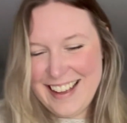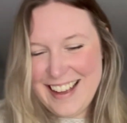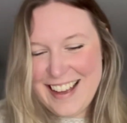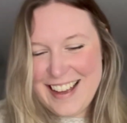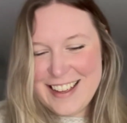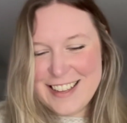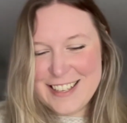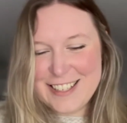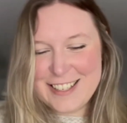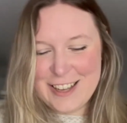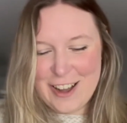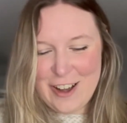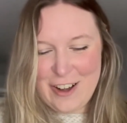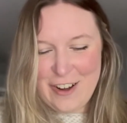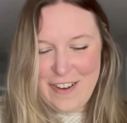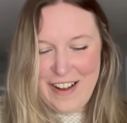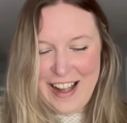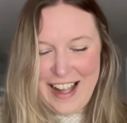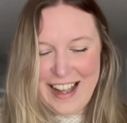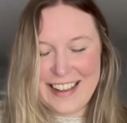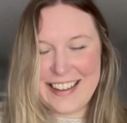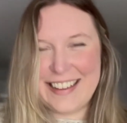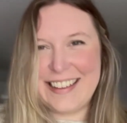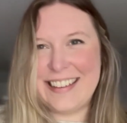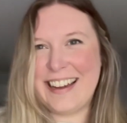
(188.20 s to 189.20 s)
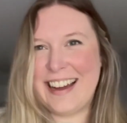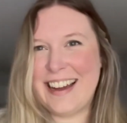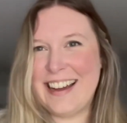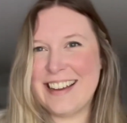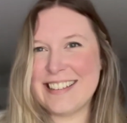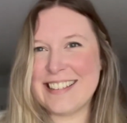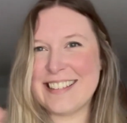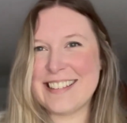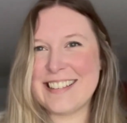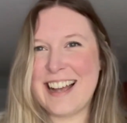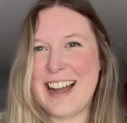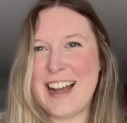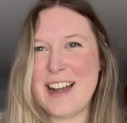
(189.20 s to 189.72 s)
So I
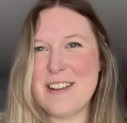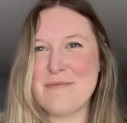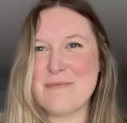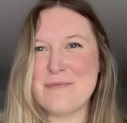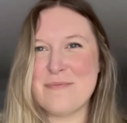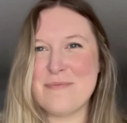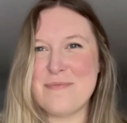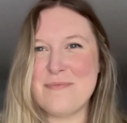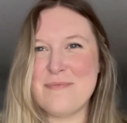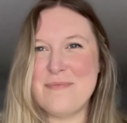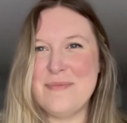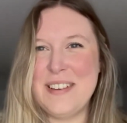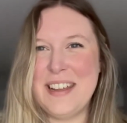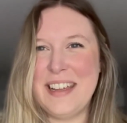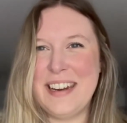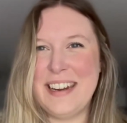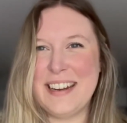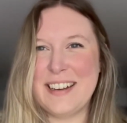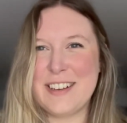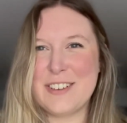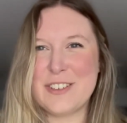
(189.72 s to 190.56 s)
guess I'm knitting